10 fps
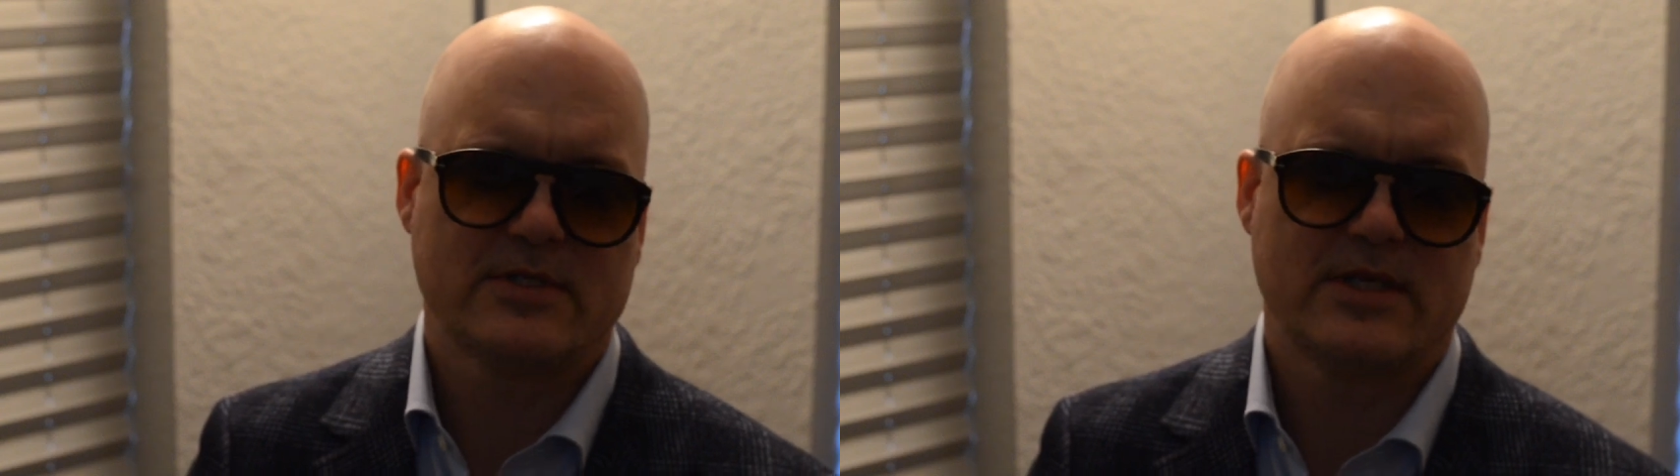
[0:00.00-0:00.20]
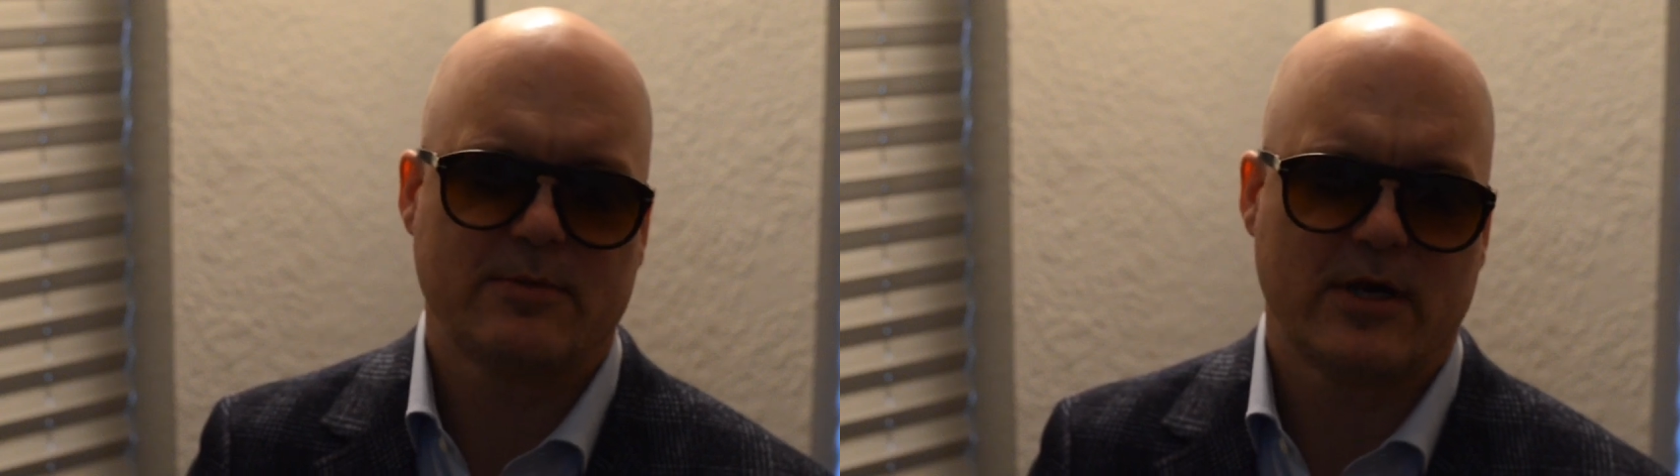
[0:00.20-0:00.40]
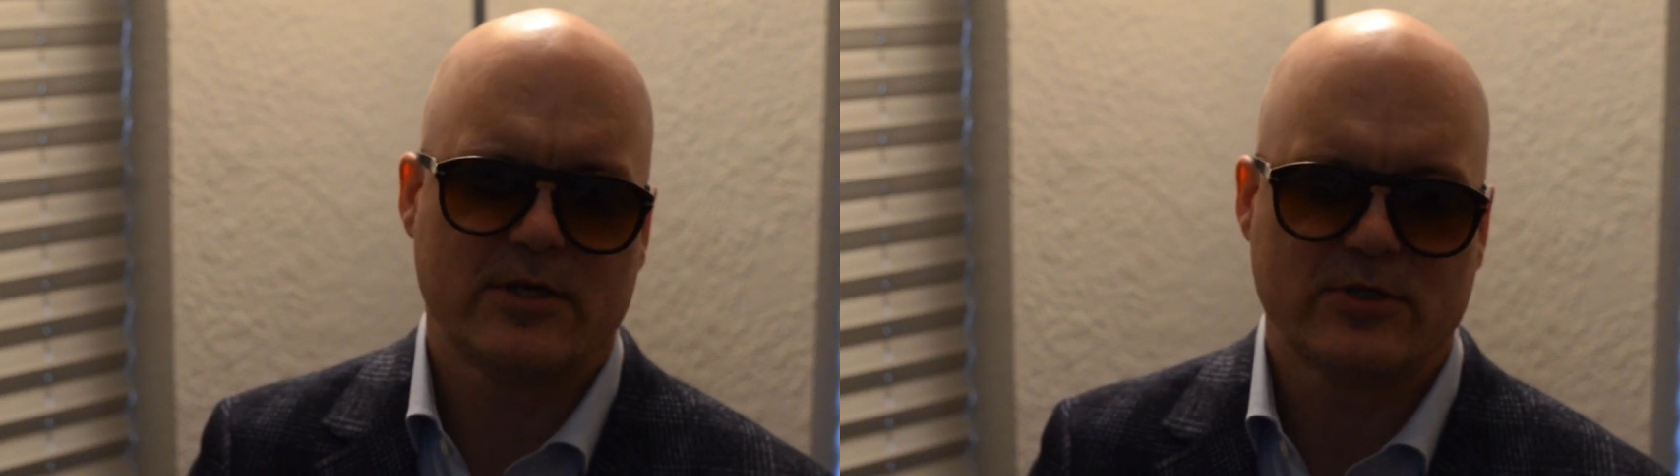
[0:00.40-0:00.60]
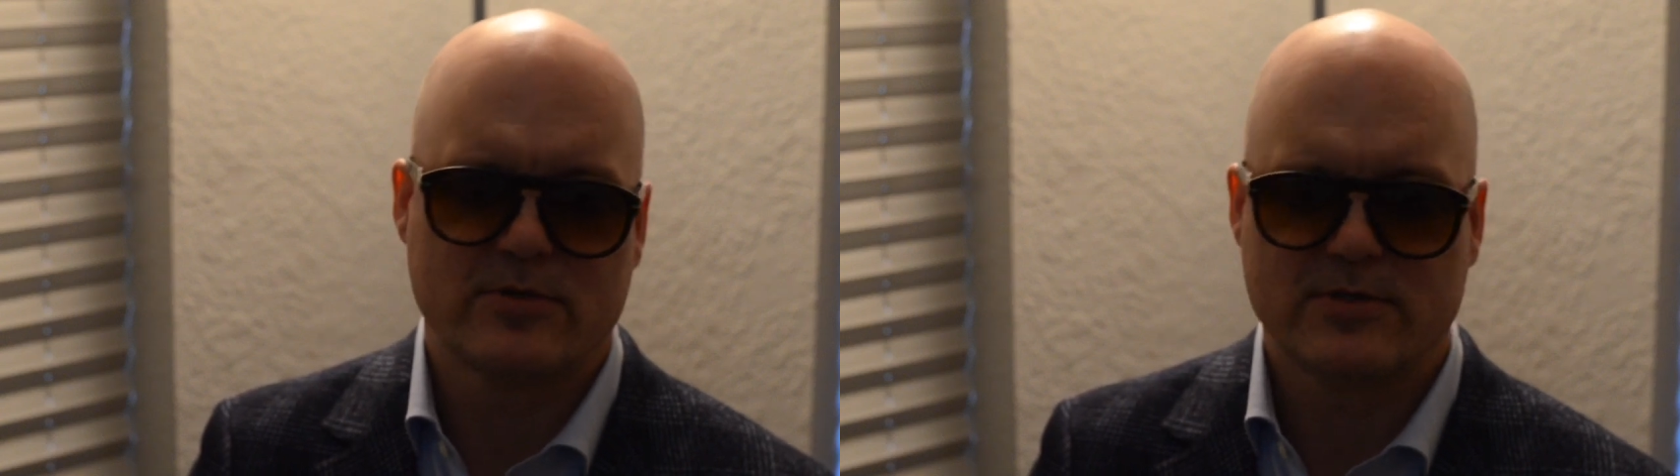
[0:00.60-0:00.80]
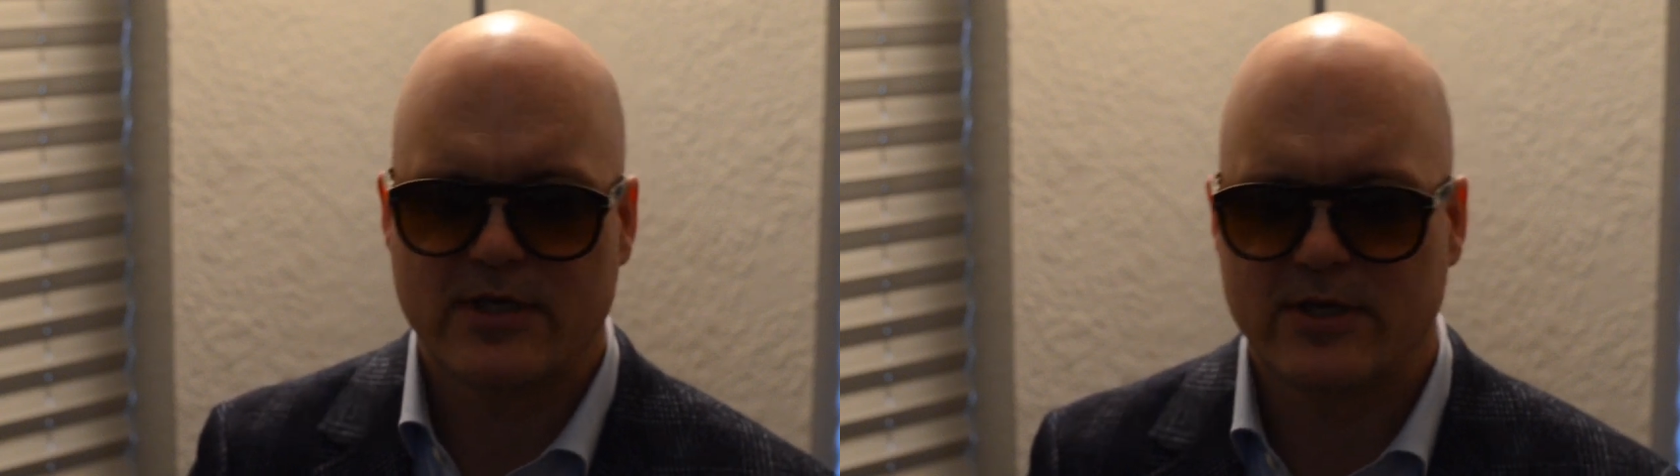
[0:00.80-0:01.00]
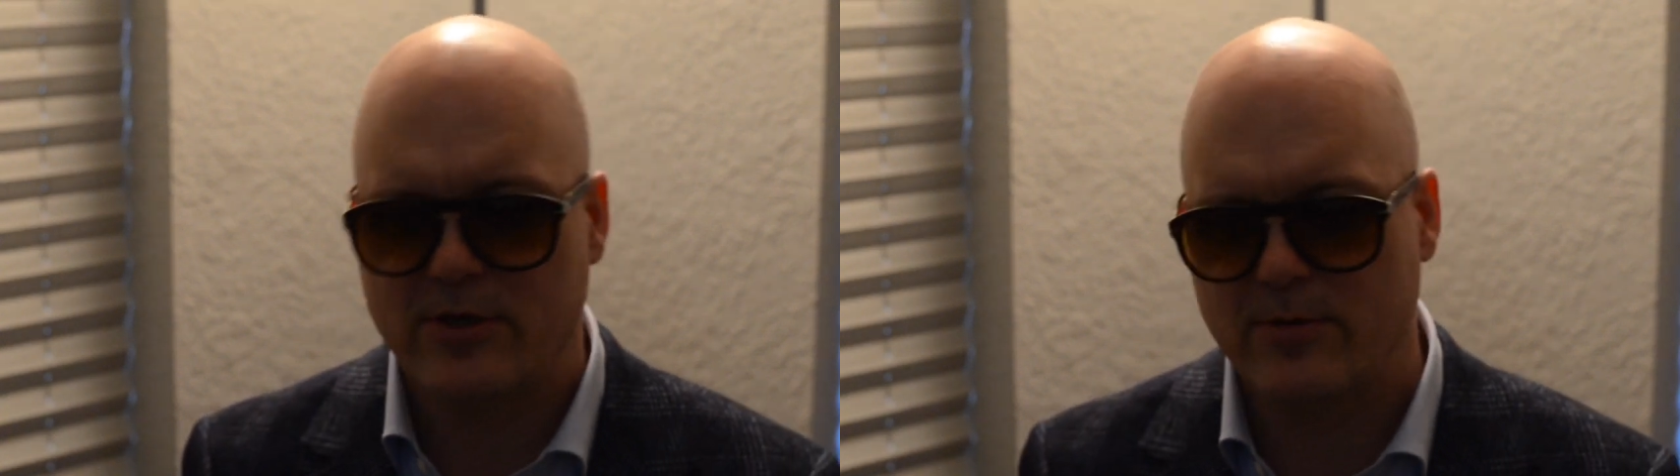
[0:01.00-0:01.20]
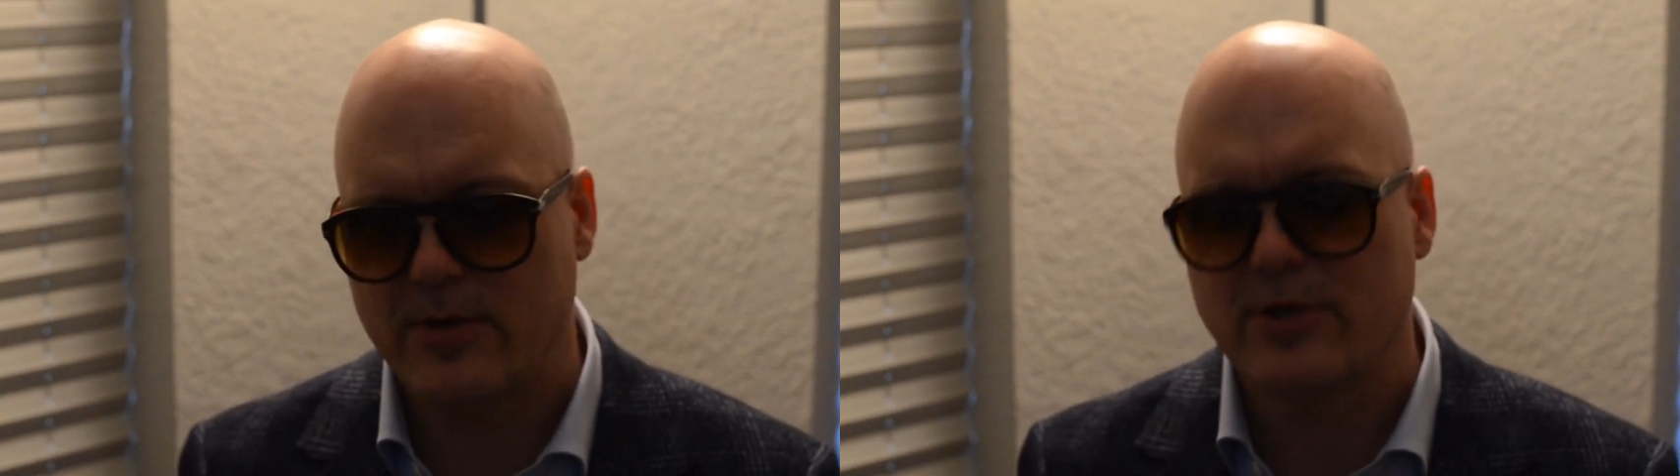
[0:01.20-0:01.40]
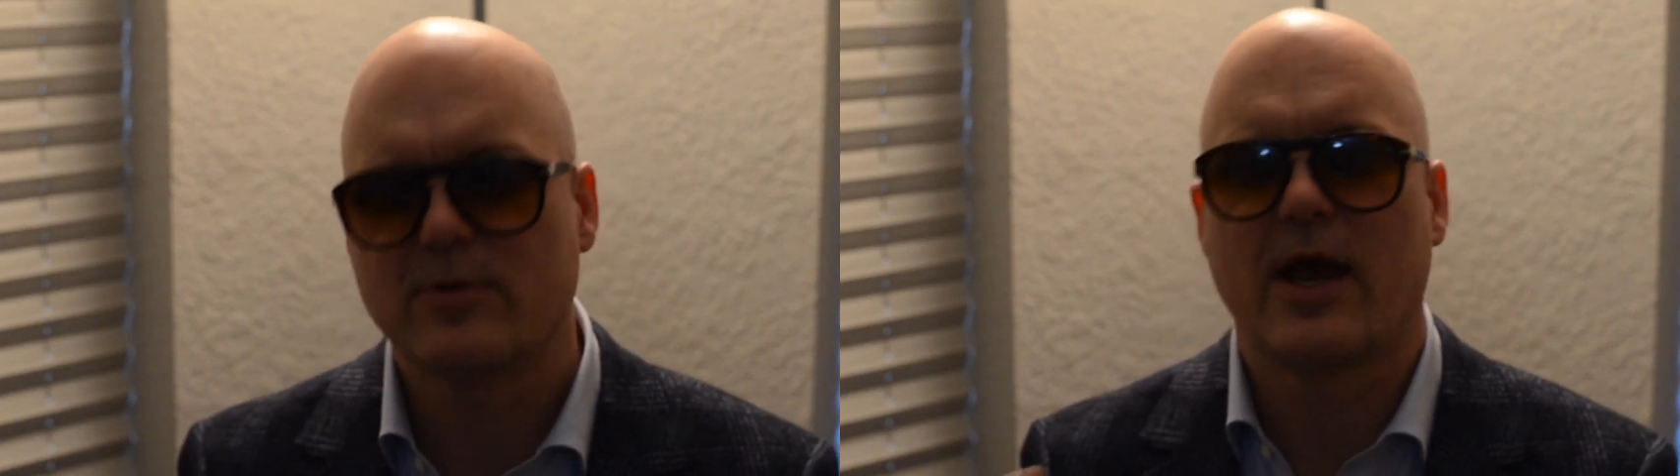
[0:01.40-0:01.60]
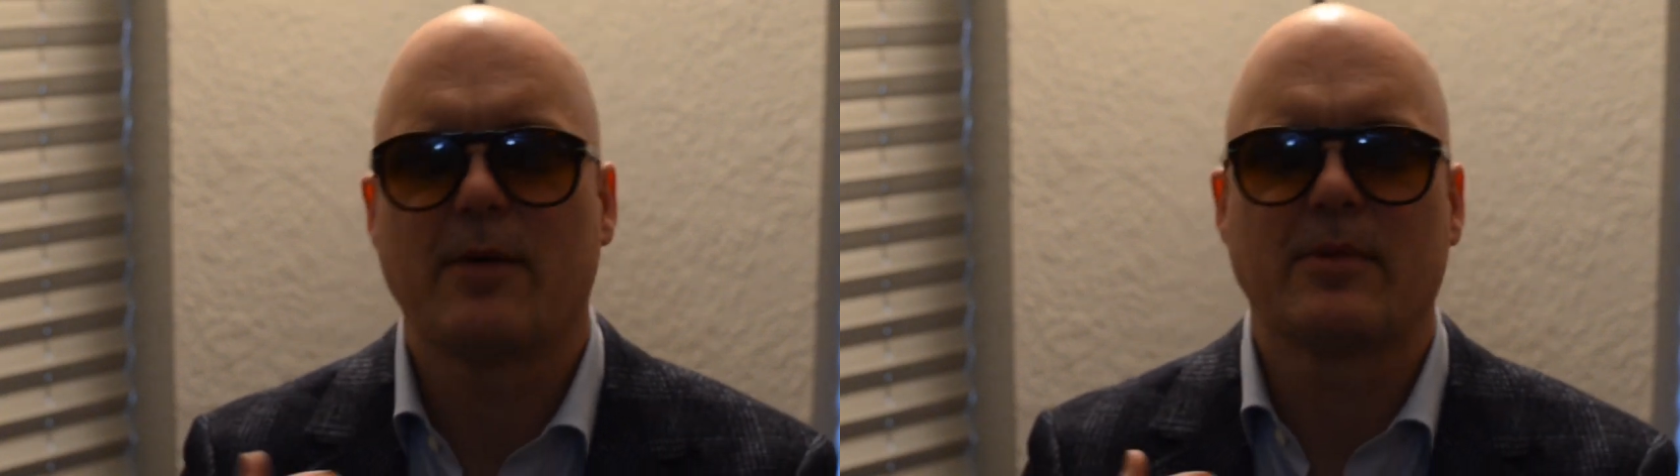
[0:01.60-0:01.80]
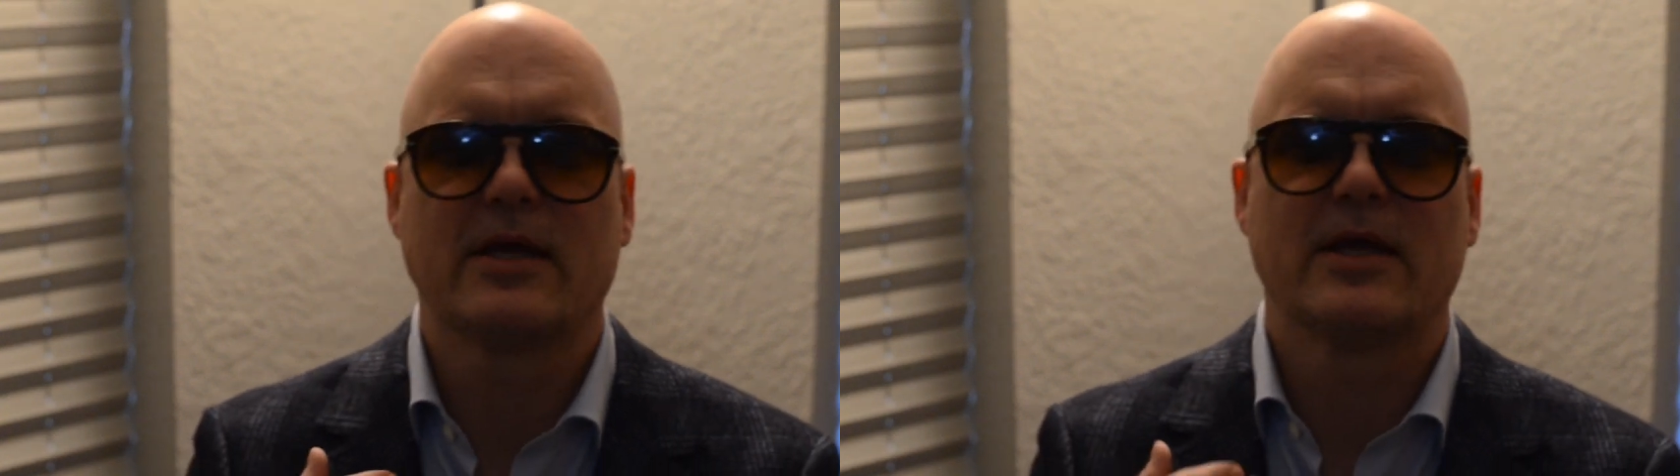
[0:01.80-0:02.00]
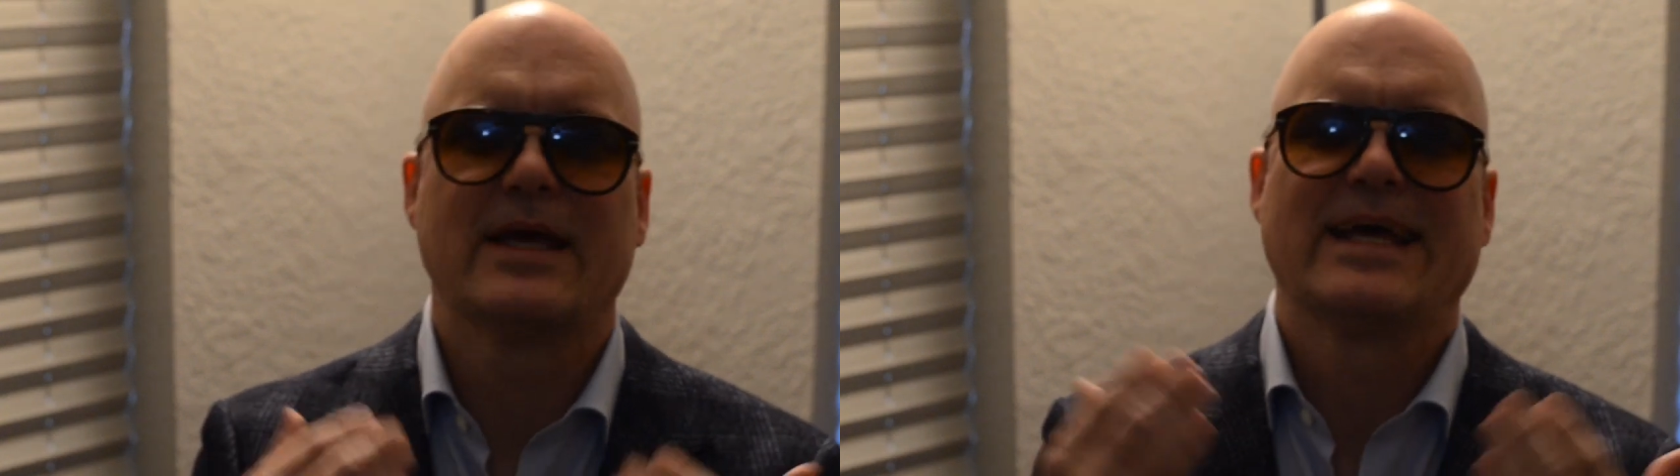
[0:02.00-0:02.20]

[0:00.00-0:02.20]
see my shoes. And you know what? You got me.